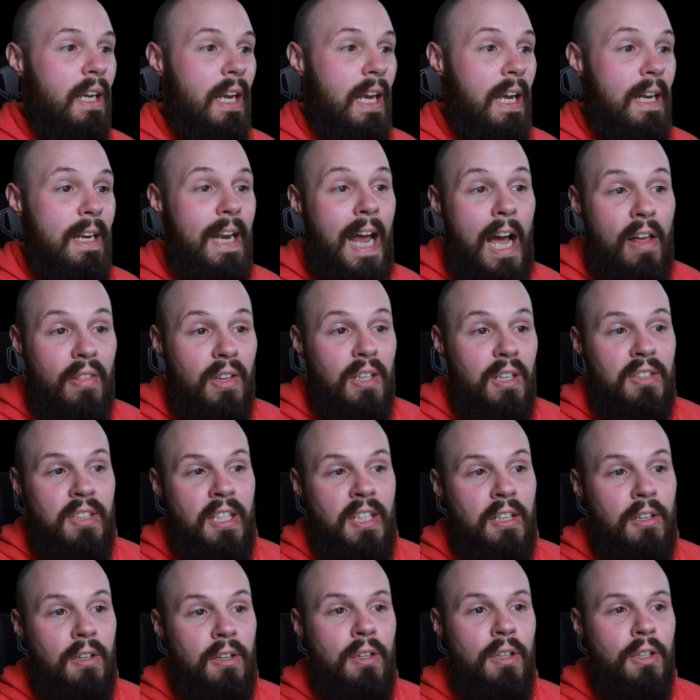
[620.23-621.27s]
And now that it's
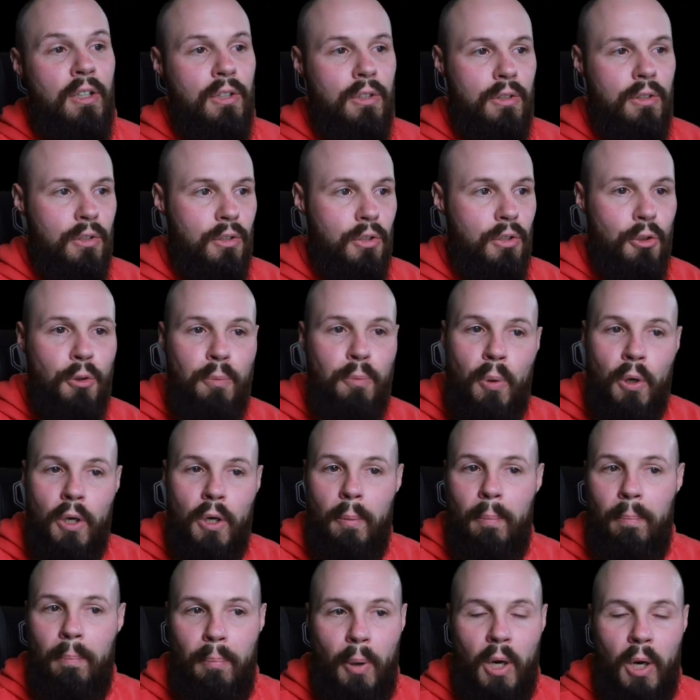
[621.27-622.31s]
here, you put a
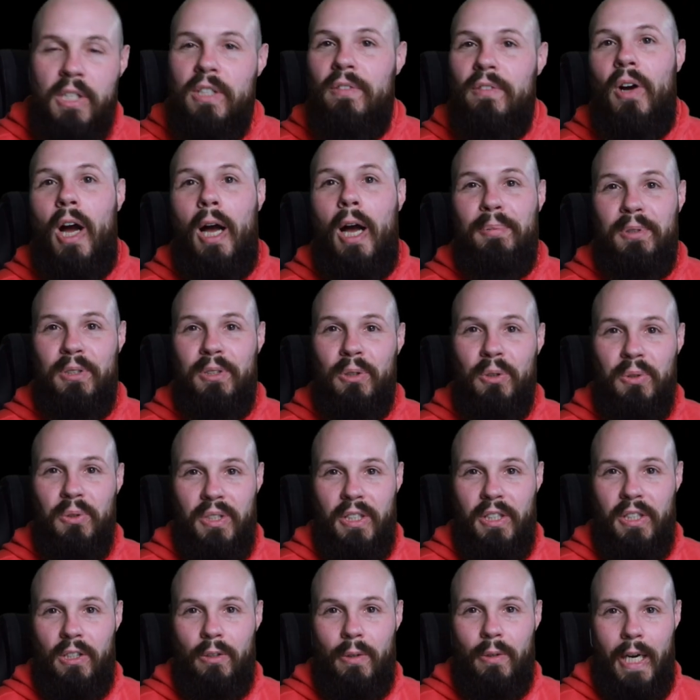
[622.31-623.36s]
bunch of obstacles
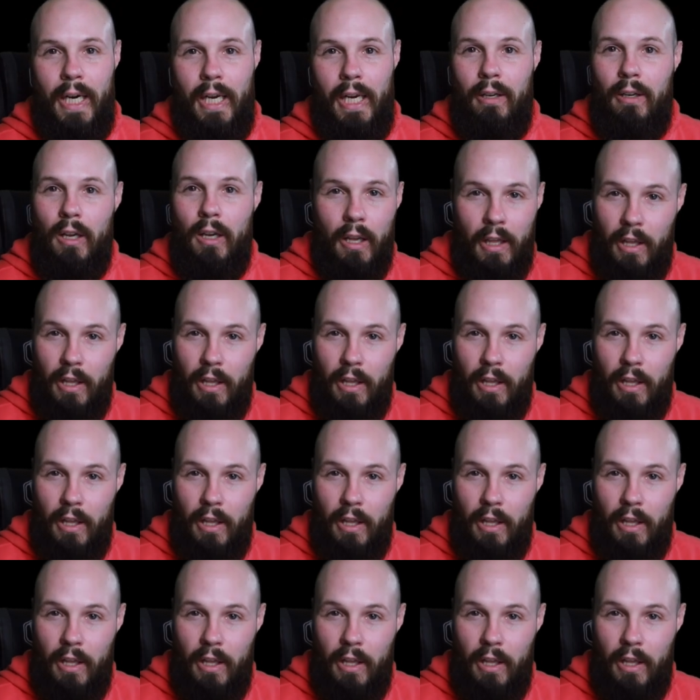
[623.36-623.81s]
in their way.